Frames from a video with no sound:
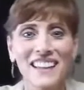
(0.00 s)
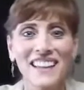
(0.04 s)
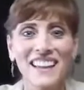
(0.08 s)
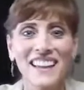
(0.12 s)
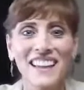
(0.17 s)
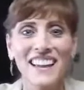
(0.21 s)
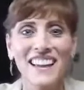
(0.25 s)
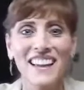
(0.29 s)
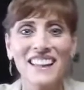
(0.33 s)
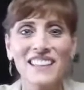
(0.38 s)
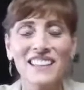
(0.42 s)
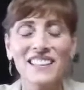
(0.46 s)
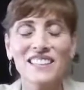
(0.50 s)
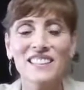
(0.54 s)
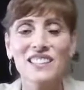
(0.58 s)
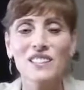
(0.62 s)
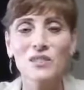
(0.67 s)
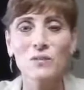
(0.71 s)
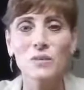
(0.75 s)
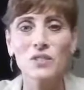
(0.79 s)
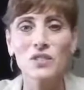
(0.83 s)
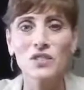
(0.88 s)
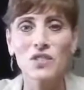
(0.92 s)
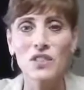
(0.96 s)
And this has
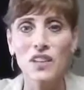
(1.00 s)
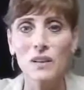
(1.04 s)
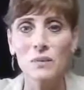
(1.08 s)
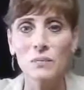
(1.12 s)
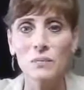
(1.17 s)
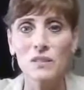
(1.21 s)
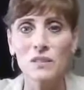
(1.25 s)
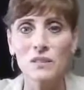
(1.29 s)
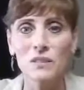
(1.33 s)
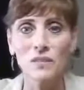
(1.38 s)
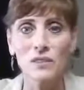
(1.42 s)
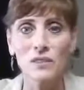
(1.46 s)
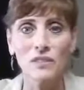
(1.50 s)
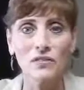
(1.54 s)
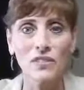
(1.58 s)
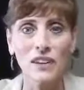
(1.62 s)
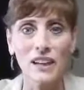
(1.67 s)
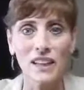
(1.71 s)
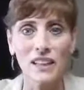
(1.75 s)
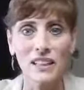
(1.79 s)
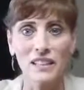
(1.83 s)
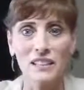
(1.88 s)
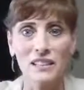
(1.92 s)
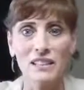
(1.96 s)
been shaped and
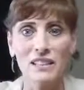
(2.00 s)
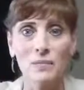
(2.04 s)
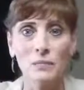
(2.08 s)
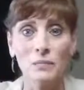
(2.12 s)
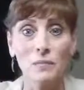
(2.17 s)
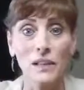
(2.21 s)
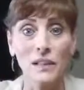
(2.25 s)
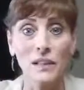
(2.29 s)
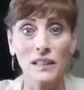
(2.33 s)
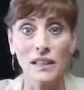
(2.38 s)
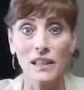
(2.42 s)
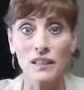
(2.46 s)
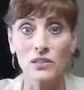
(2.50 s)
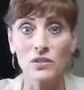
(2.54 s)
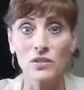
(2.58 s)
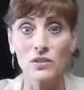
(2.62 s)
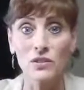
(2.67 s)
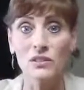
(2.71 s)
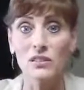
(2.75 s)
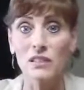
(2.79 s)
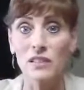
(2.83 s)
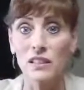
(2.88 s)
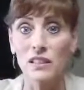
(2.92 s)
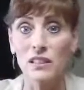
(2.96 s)
refined by natural
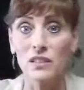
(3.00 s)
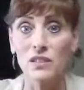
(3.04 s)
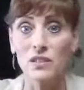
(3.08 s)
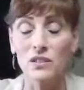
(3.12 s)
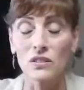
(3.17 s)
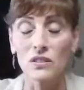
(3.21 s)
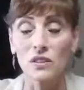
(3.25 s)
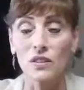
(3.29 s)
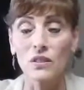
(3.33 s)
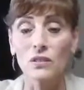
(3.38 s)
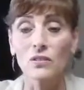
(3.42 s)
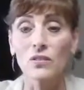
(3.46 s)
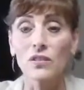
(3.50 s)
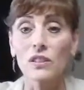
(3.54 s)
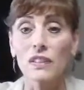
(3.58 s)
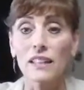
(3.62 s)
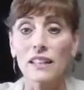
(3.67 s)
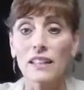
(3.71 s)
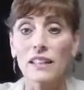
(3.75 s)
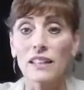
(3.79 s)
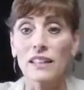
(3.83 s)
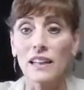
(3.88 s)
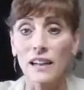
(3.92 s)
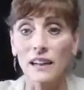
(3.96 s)
selection over
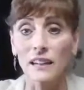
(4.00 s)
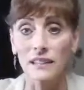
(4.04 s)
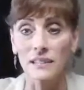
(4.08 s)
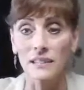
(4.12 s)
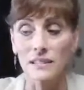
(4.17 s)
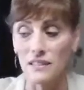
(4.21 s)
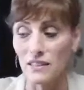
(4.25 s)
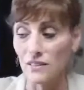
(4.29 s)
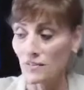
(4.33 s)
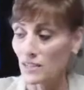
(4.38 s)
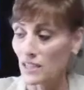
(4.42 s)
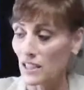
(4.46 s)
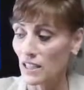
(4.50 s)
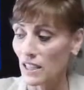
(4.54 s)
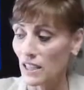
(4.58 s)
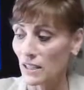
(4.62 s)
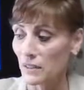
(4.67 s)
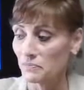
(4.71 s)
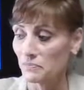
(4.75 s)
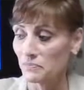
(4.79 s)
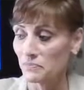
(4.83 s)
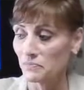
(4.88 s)
eons of time.